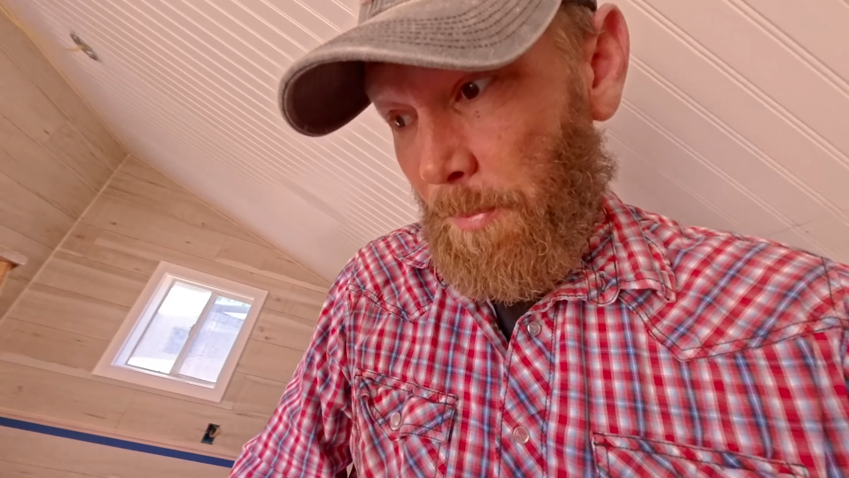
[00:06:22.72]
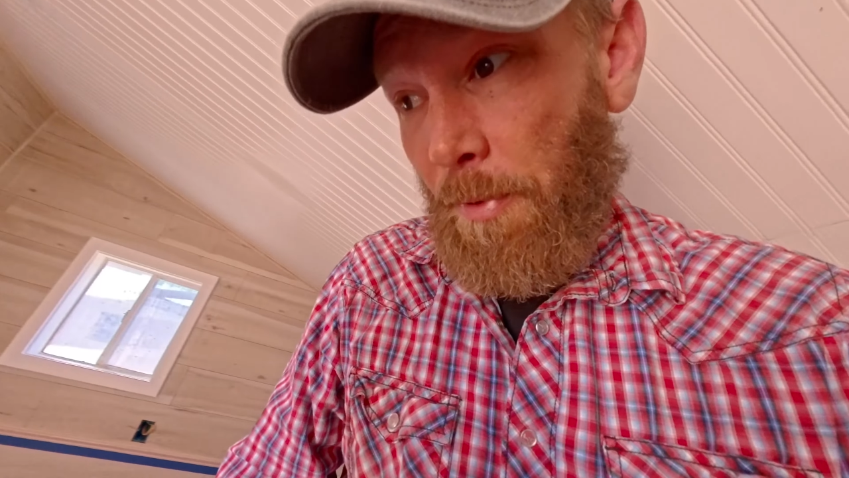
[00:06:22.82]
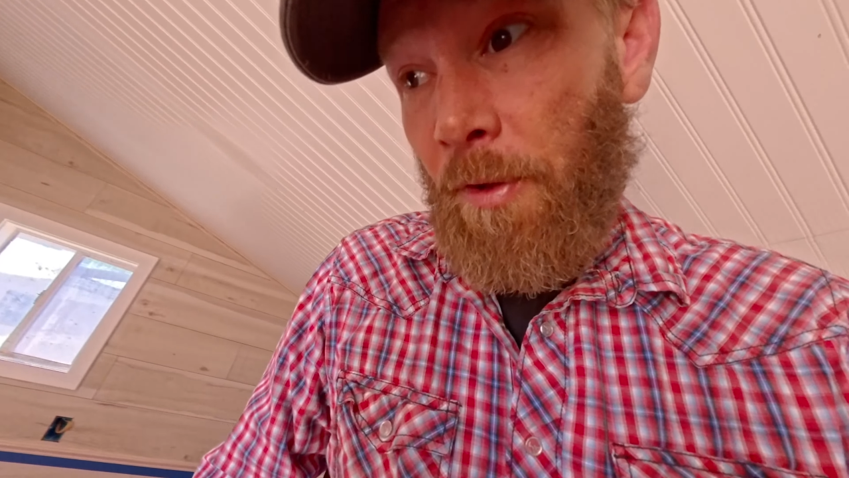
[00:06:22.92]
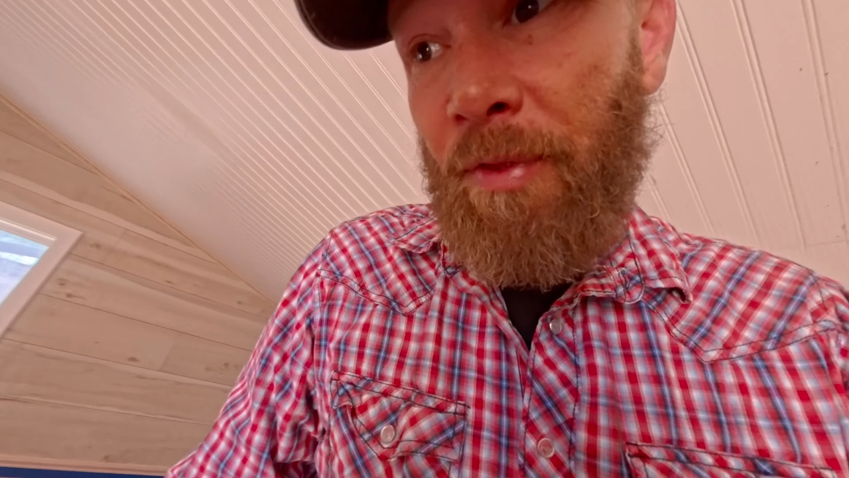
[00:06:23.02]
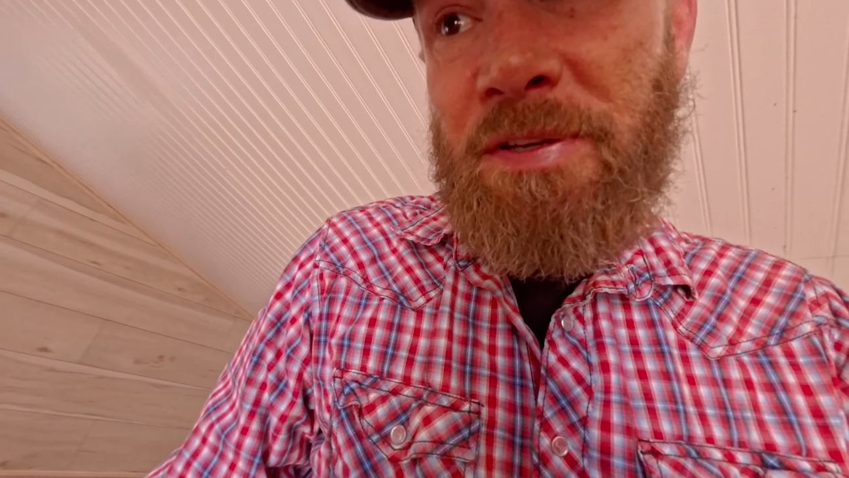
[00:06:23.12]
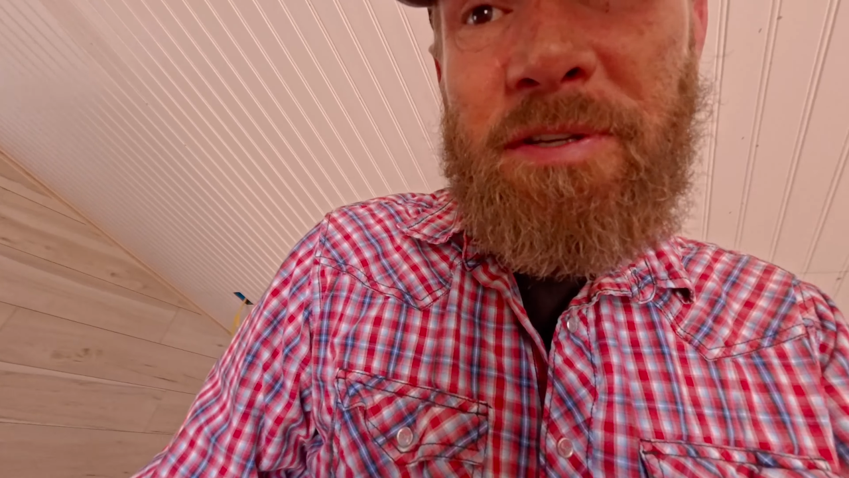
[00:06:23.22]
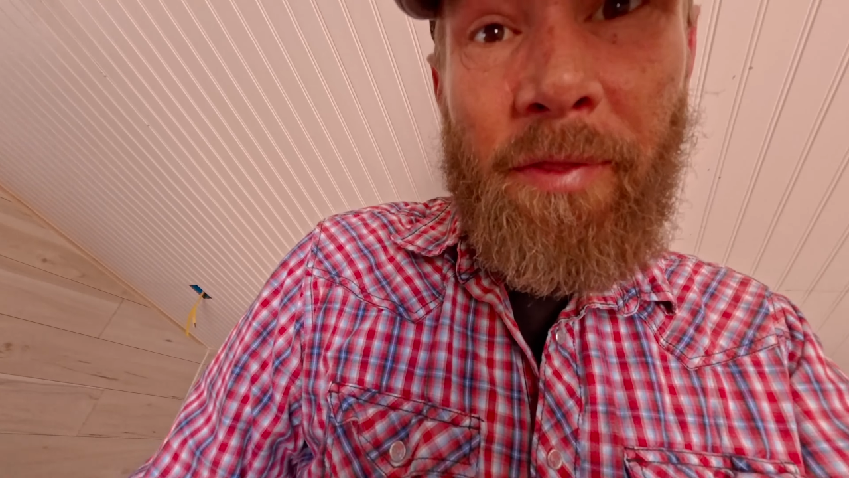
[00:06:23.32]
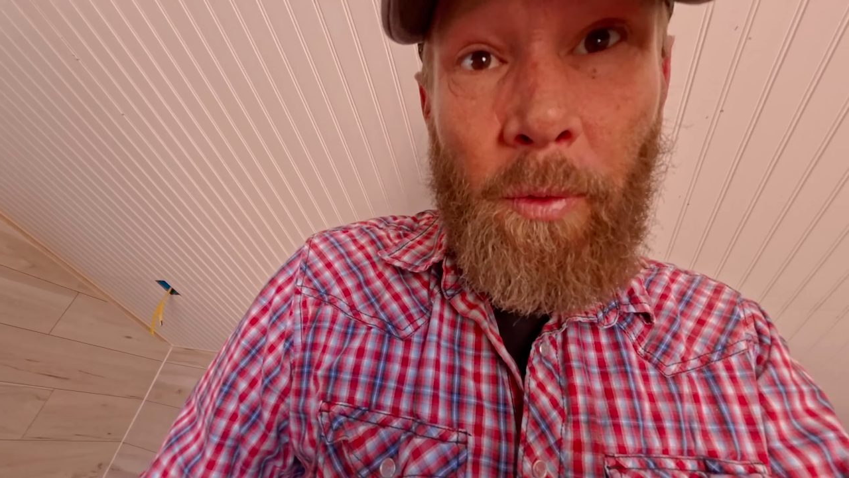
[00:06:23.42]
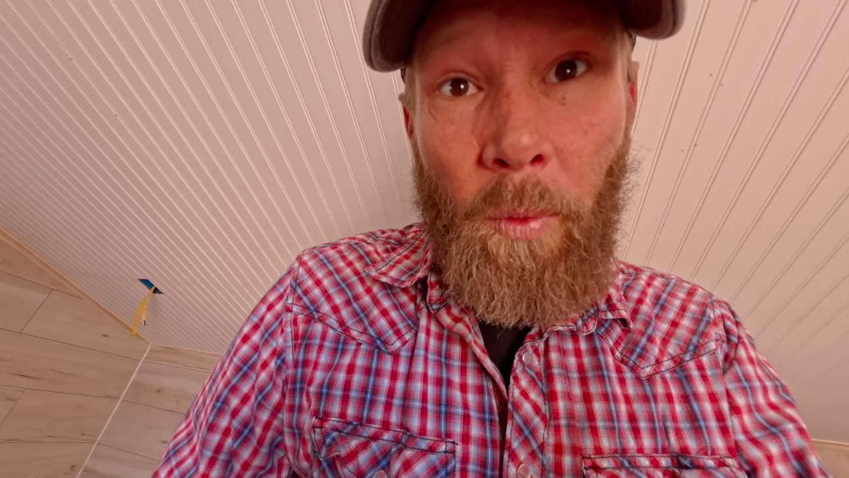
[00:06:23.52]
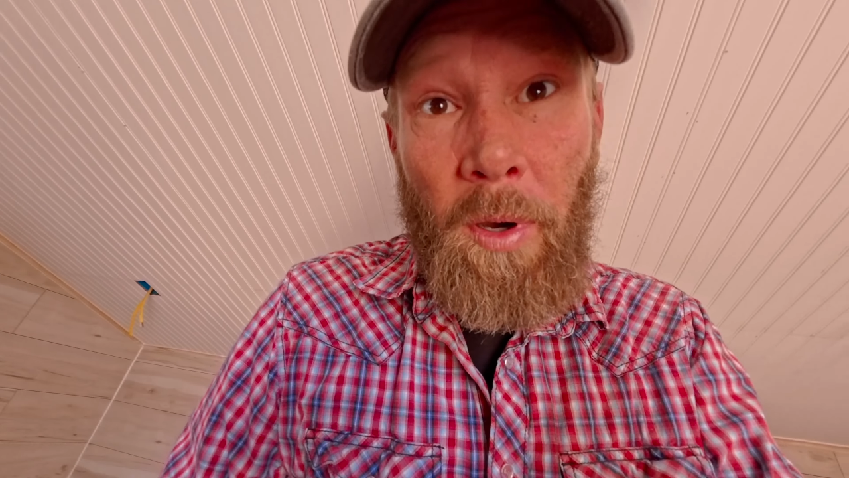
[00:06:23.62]
build this
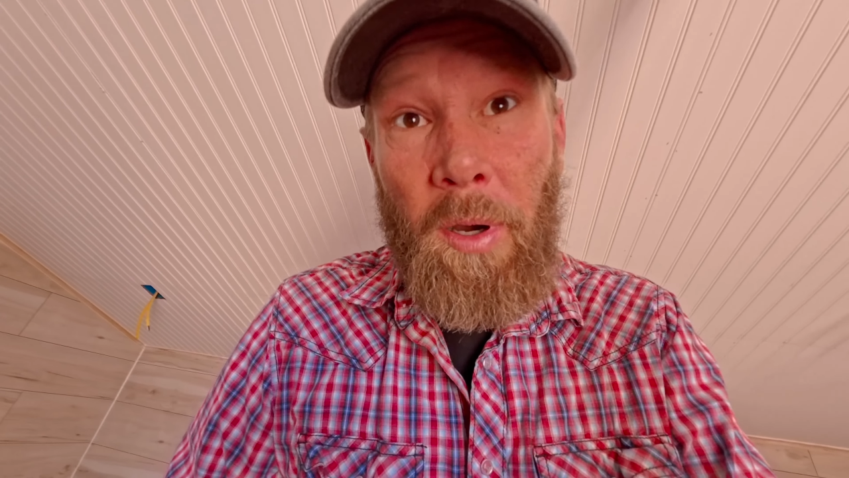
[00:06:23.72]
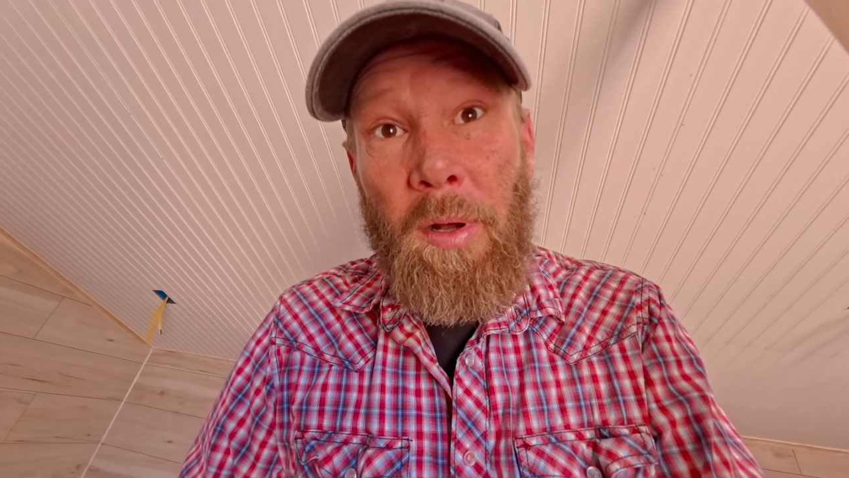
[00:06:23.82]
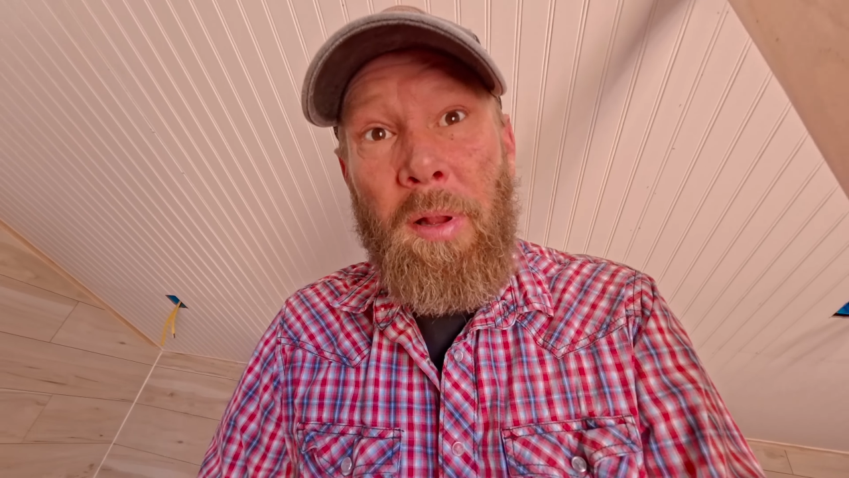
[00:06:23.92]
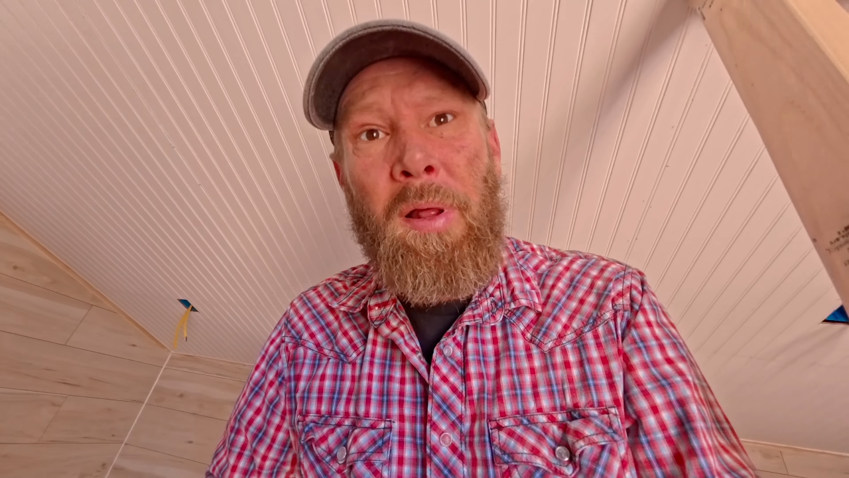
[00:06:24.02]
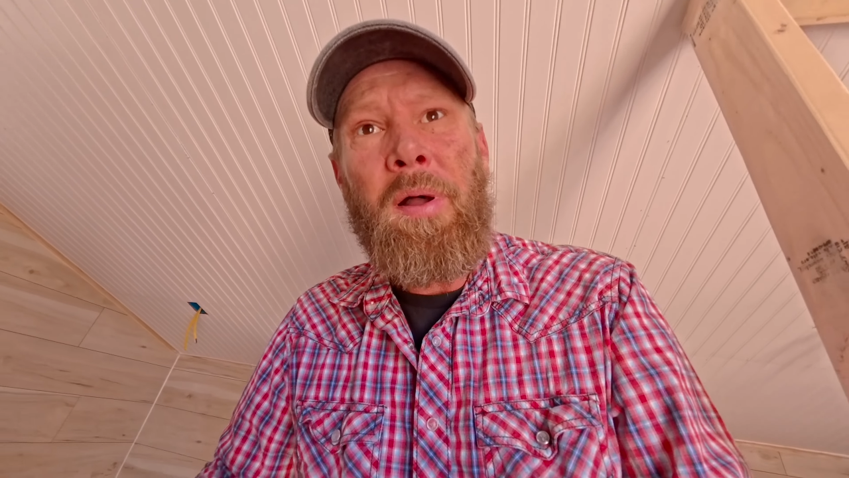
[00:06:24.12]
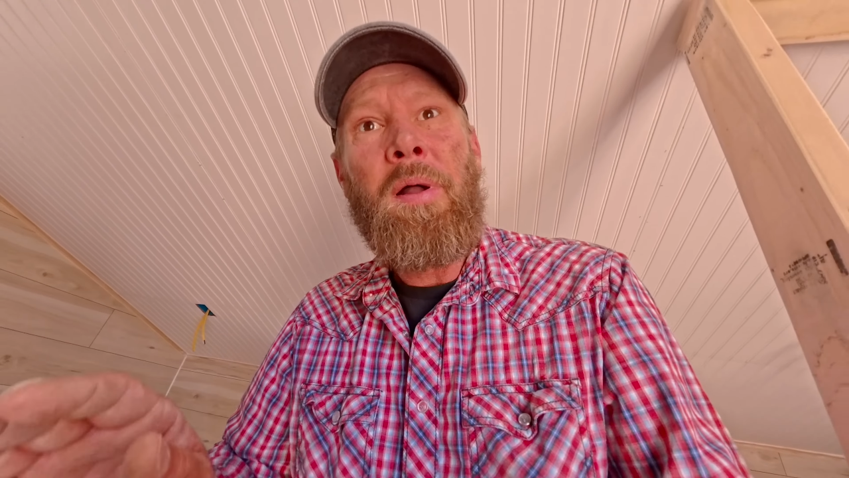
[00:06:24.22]
other wall,